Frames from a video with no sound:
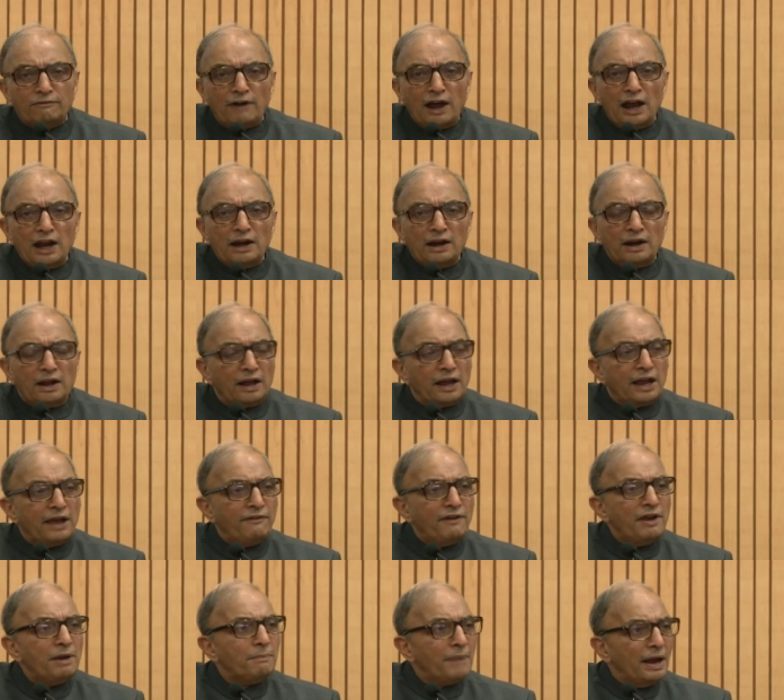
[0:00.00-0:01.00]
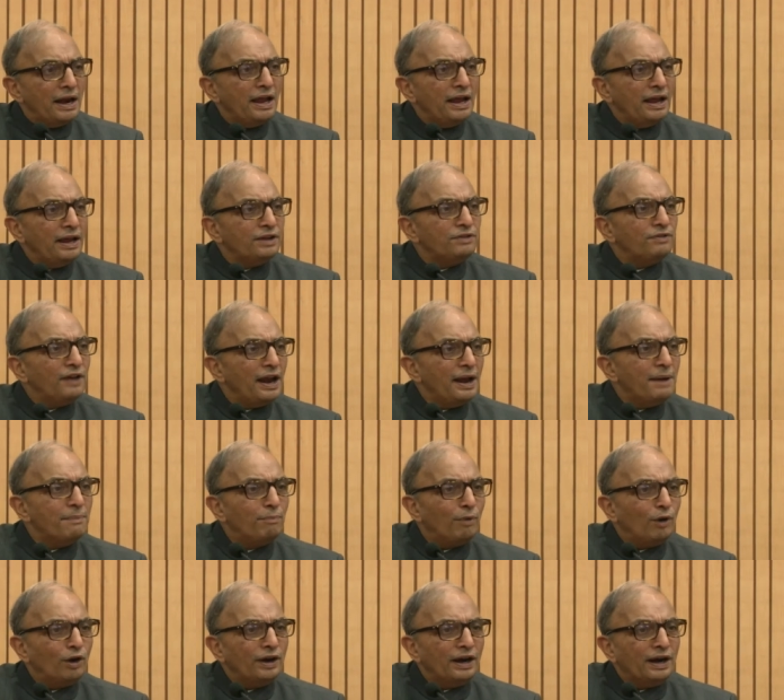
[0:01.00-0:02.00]
while giving money is very
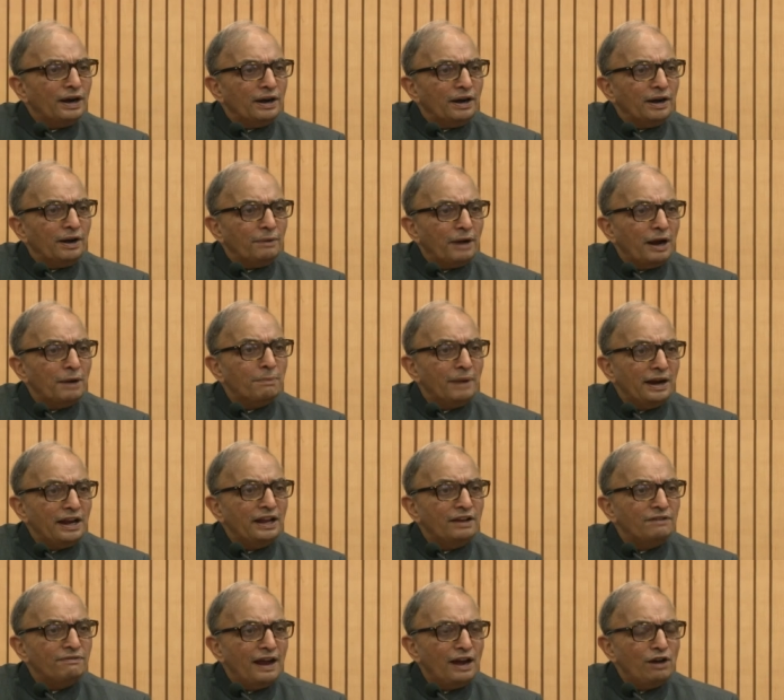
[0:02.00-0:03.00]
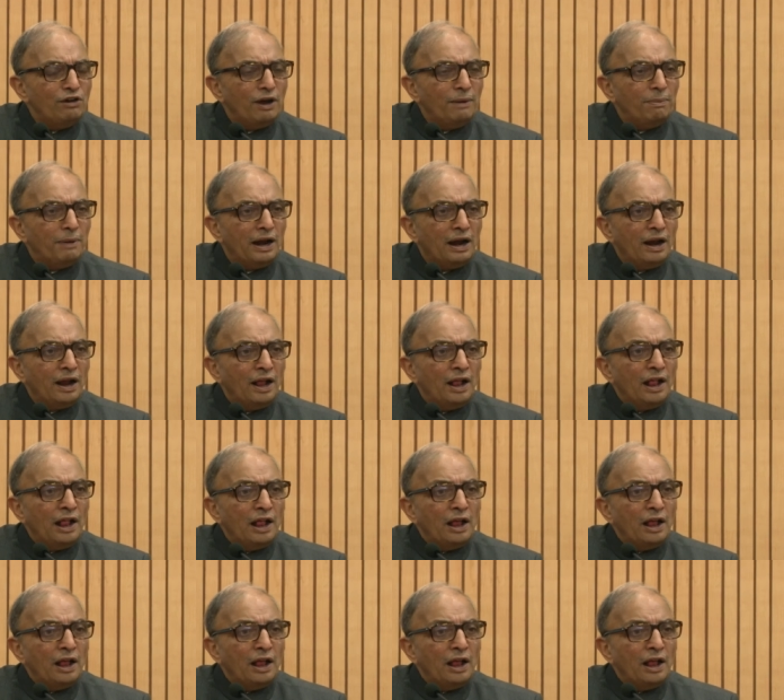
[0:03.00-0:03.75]
important and money is valuable,